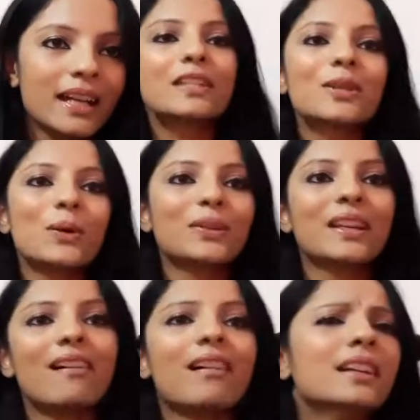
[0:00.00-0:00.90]
So there
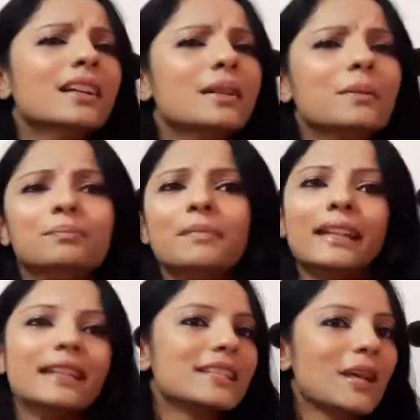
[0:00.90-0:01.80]
are
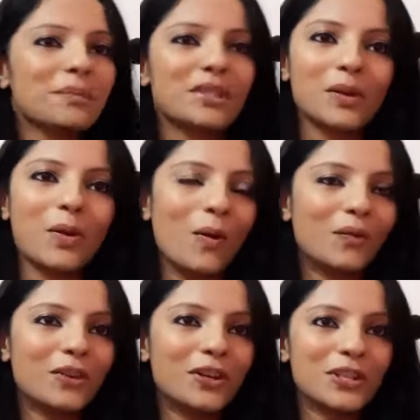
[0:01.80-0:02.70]
many tempting
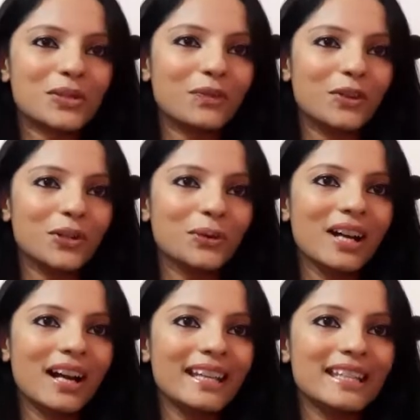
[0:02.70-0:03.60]
offers for you
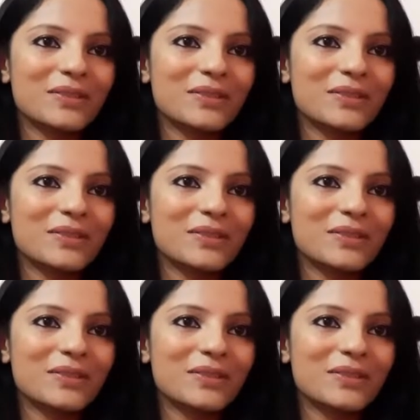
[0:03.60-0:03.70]
guys.